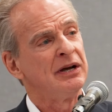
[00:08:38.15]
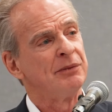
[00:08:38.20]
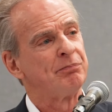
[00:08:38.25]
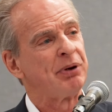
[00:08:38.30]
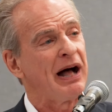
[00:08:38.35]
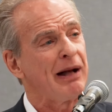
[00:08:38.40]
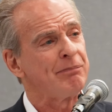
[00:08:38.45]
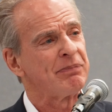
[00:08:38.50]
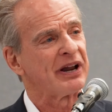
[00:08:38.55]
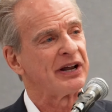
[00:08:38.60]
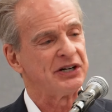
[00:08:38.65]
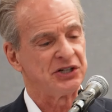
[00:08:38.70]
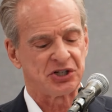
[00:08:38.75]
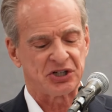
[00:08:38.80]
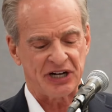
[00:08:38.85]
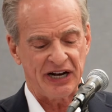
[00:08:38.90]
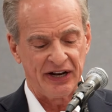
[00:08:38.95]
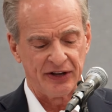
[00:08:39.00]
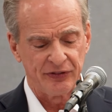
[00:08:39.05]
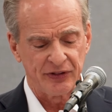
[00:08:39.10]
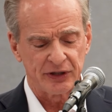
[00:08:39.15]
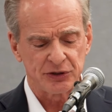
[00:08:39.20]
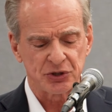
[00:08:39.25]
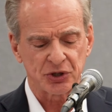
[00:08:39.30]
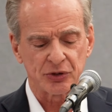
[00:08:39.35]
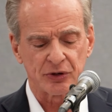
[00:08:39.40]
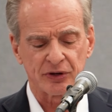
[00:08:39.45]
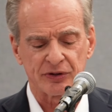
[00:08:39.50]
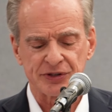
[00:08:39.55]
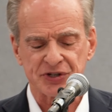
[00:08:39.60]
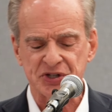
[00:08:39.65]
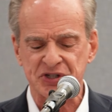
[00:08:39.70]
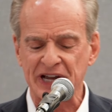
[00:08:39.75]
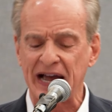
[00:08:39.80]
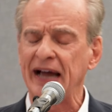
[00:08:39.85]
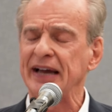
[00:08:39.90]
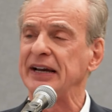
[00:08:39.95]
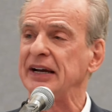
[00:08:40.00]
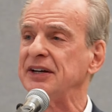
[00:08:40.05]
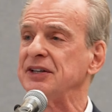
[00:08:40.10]
published in the journal
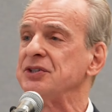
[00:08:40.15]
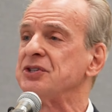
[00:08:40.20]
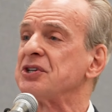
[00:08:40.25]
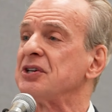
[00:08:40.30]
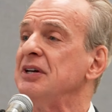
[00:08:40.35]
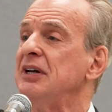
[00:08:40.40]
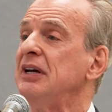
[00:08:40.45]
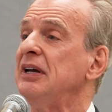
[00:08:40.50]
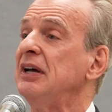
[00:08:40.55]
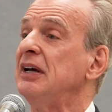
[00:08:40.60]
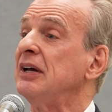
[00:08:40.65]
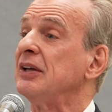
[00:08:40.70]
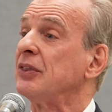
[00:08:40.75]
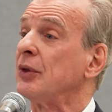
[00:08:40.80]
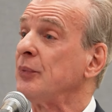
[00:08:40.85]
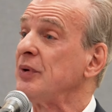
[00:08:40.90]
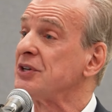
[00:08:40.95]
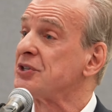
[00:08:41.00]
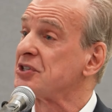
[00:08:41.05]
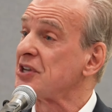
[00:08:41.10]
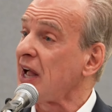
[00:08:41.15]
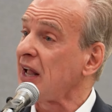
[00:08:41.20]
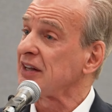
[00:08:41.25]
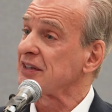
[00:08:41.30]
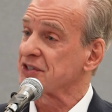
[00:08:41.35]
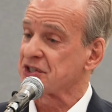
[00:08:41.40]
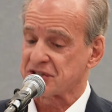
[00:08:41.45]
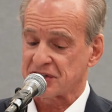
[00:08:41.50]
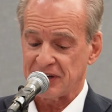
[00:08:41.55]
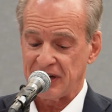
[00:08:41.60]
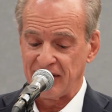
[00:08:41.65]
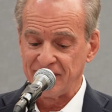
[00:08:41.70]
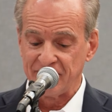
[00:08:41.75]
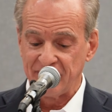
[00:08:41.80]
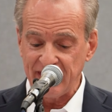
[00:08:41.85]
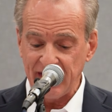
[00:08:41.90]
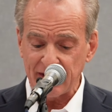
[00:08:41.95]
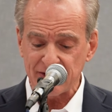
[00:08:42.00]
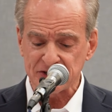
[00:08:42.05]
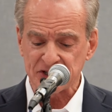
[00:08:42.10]
Science the results of
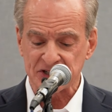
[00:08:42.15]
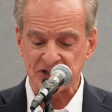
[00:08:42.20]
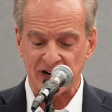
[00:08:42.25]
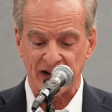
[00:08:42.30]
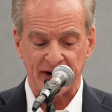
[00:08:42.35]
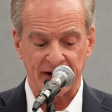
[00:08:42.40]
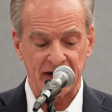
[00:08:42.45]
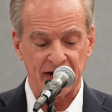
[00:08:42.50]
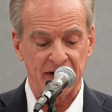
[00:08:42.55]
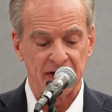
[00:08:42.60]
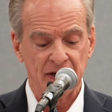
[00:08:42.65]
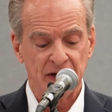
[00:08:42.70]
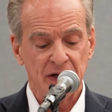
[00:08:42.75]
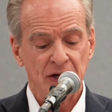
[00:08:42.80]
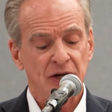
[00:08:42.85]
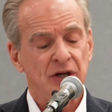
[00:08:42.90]
their study